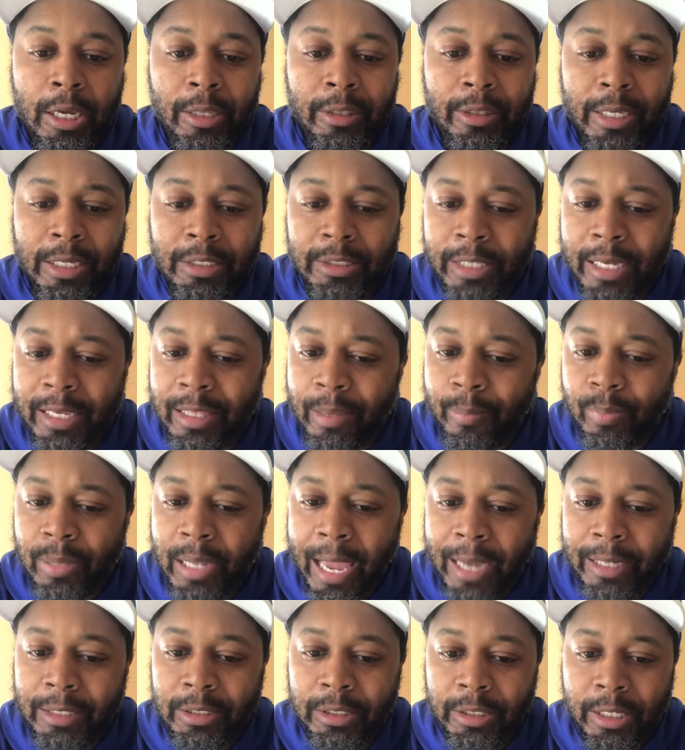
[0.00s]
They say that
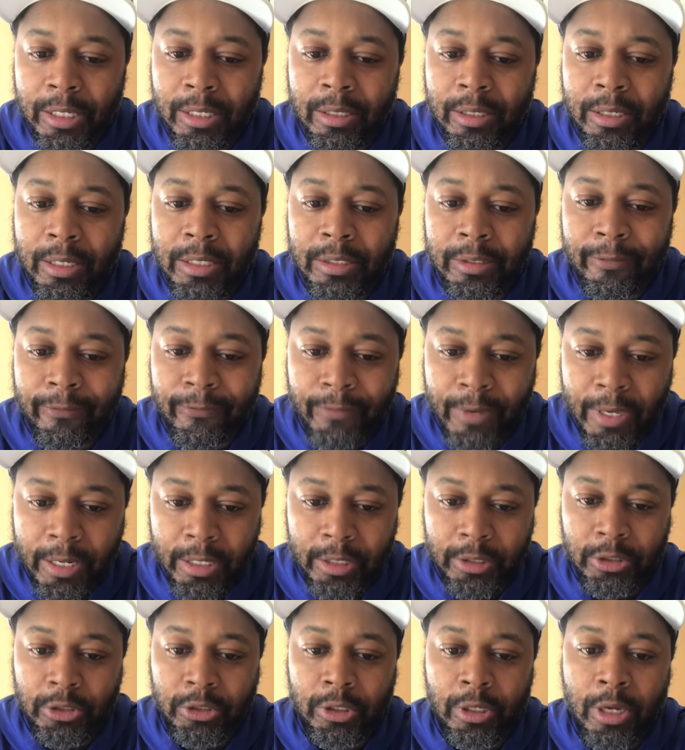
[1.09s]
black skin is a
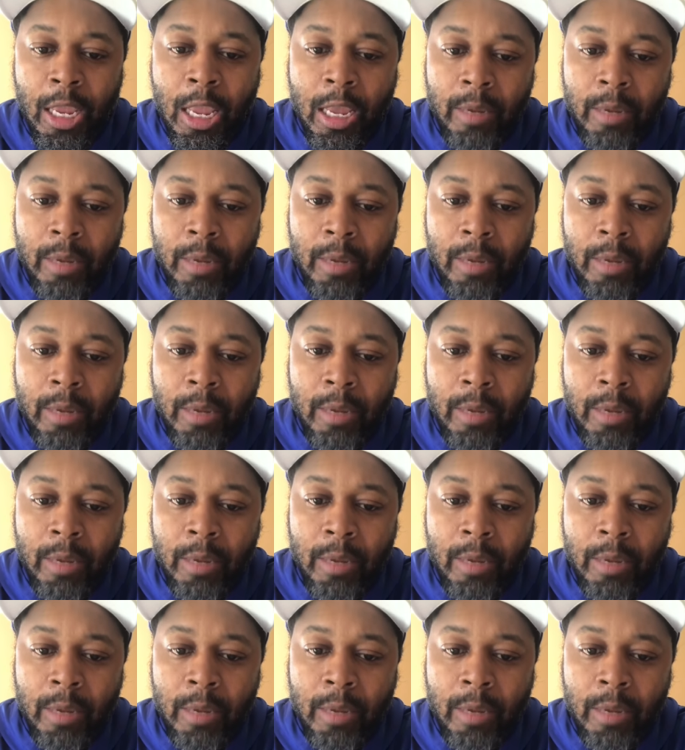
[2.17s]
fetish.